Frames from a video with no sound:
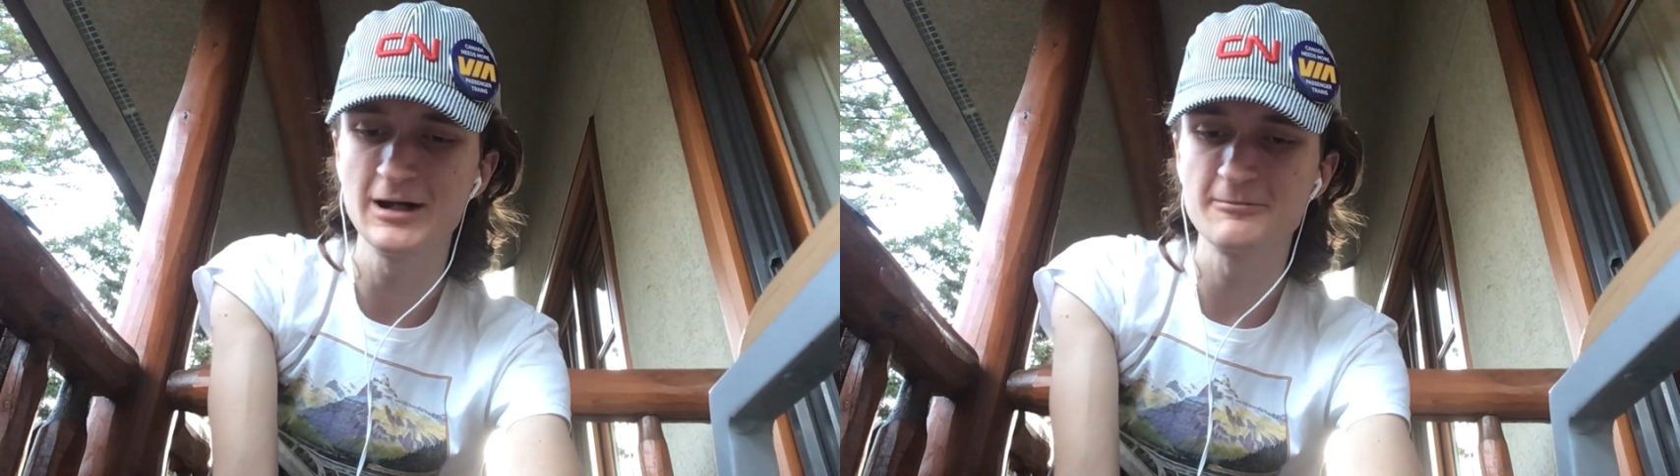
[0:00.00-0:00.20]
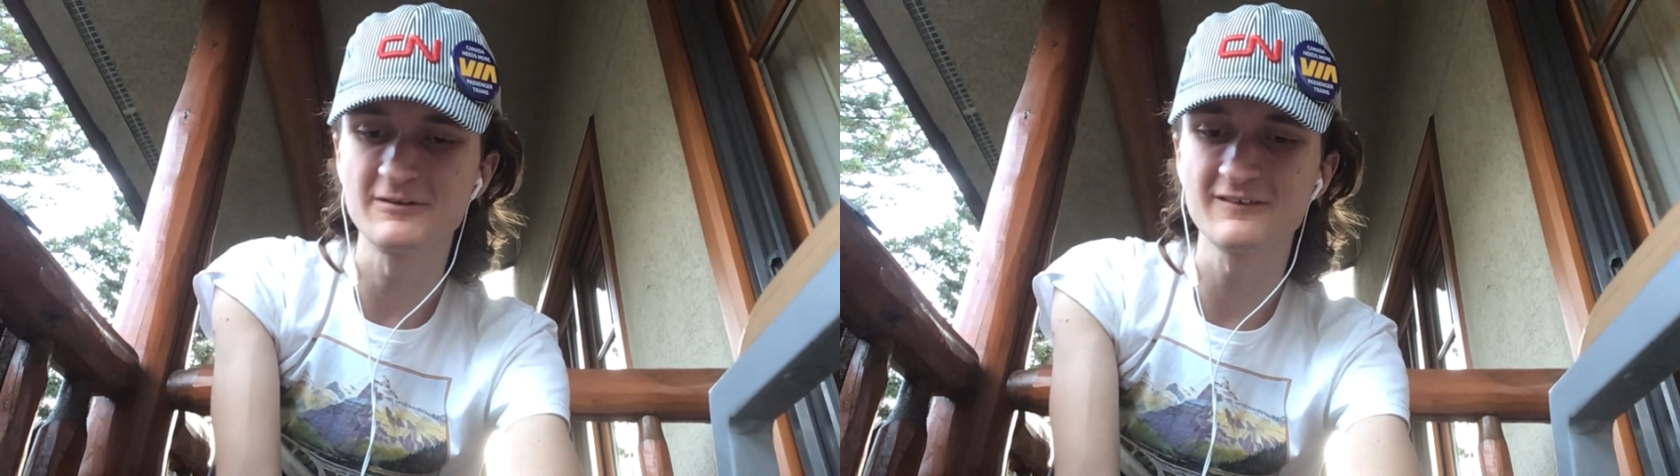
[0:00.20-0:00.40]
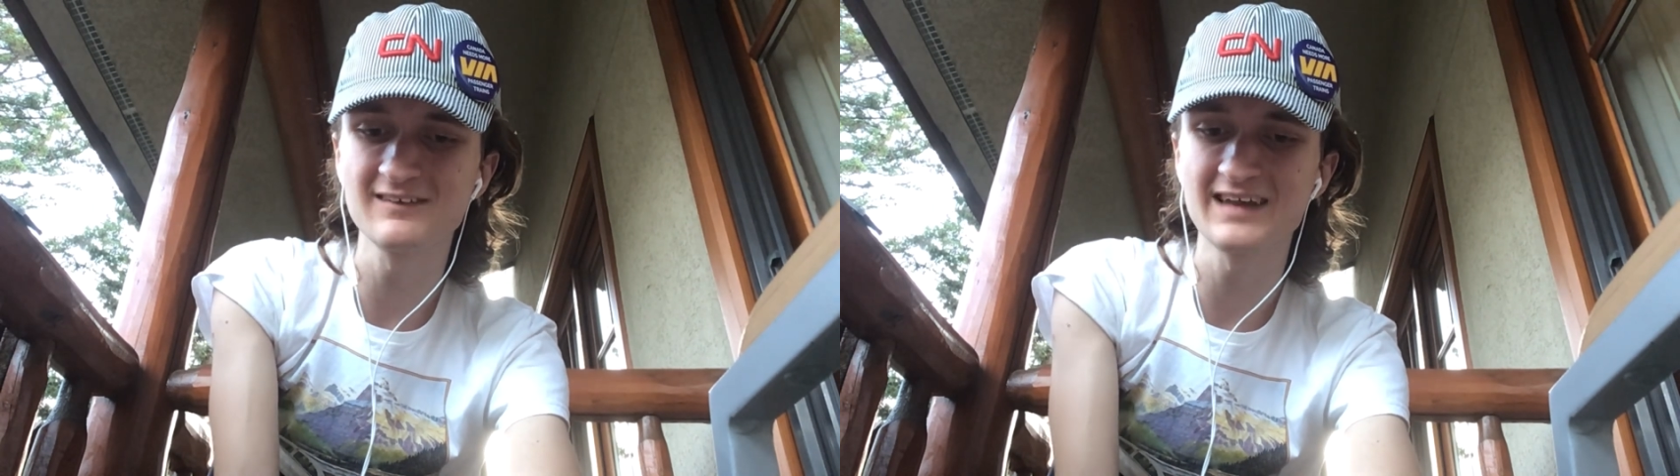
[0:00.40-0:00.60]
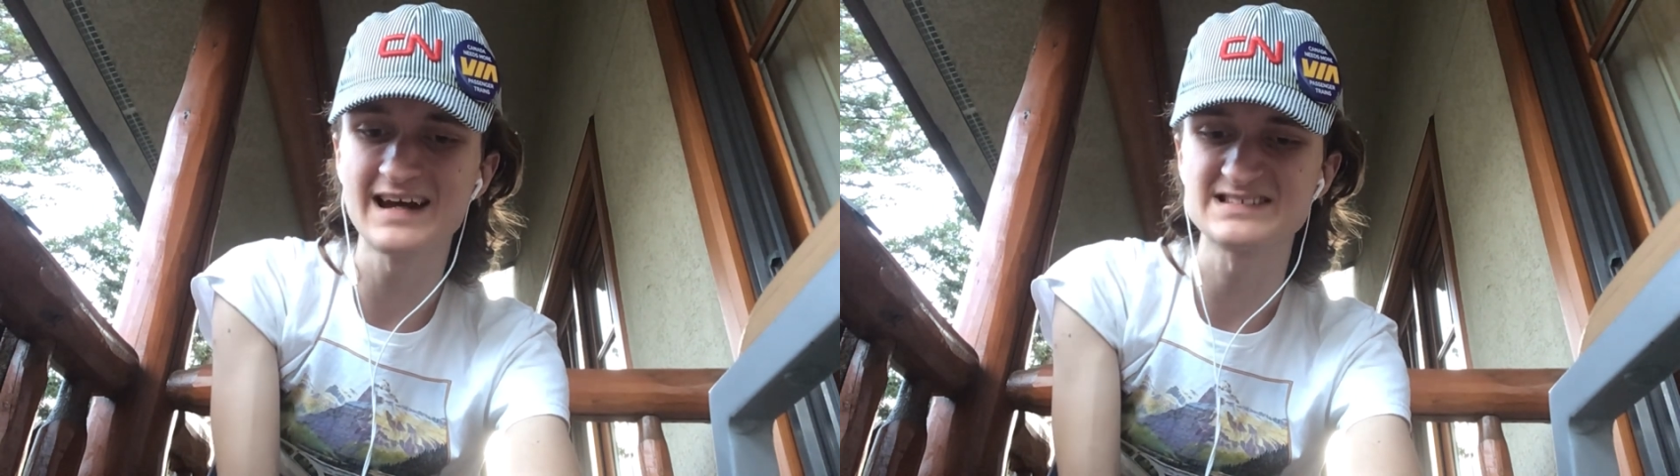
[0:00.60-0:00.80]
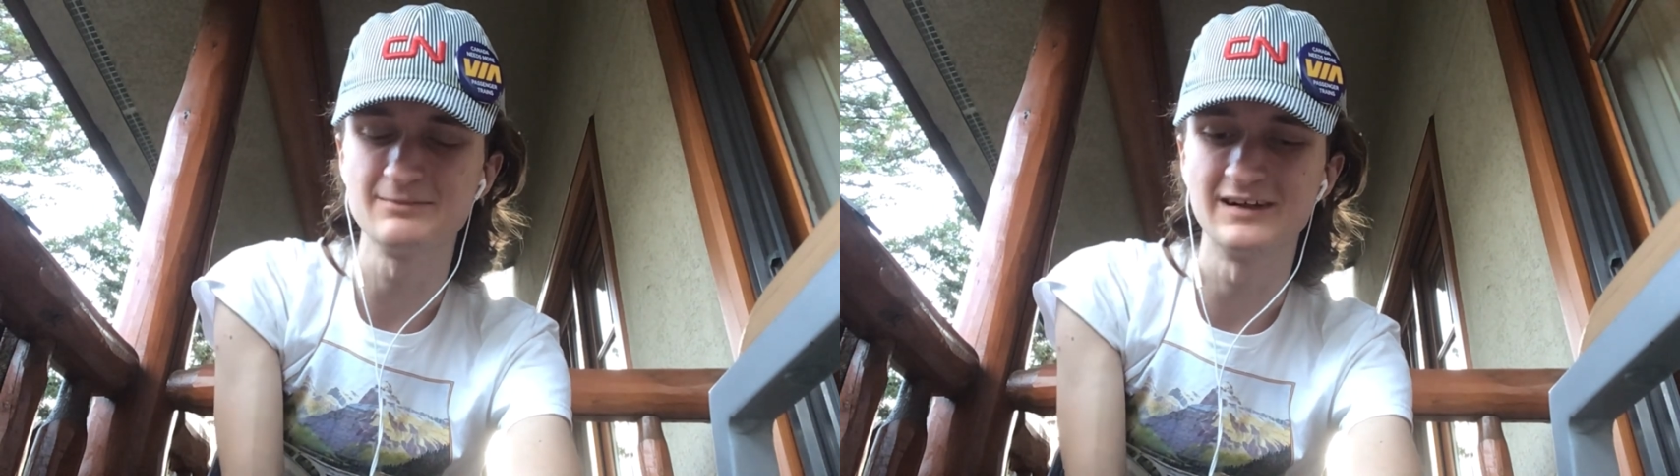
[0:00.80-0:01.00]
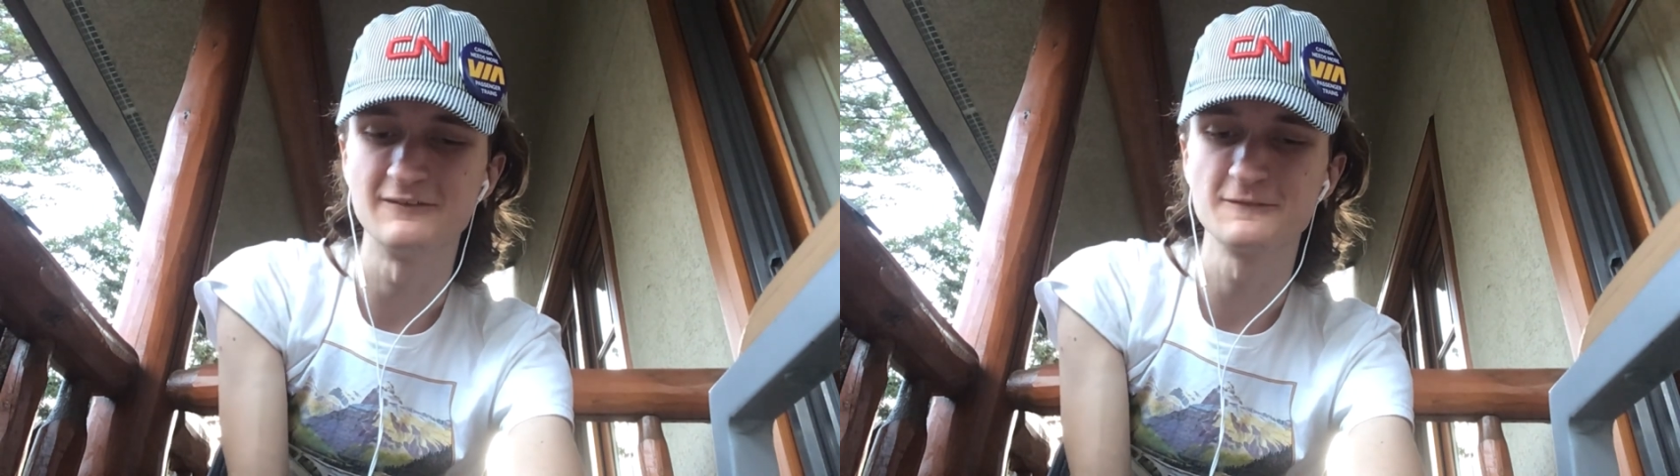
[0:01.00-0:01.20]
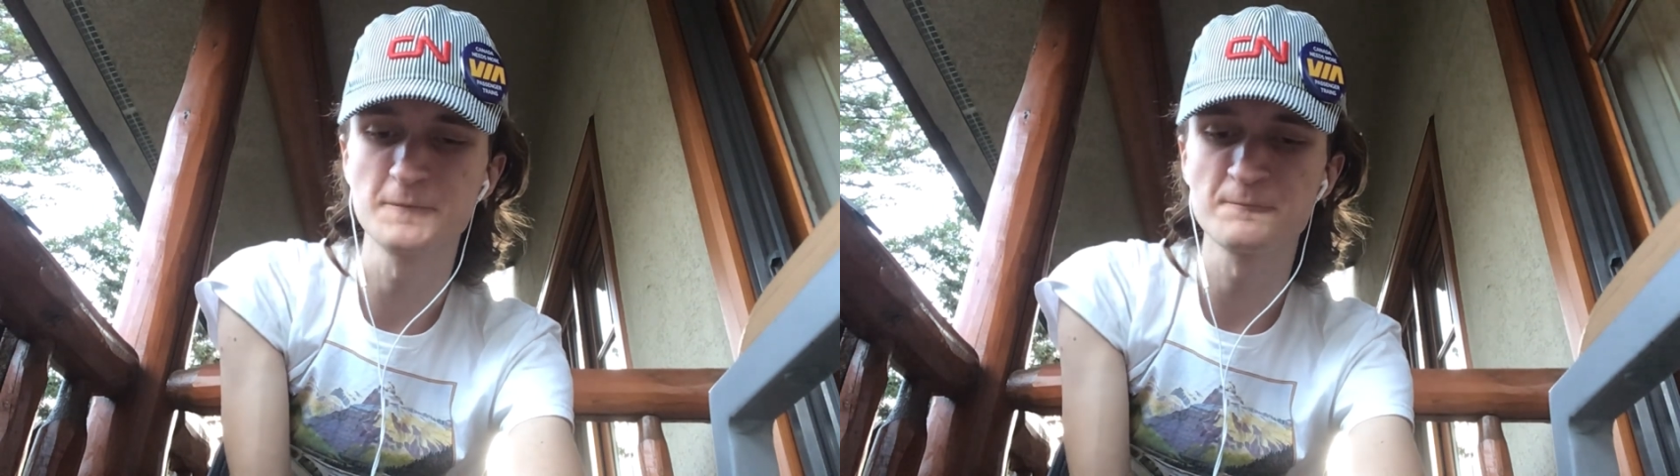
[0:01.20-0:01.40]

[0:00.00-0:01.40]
before last month.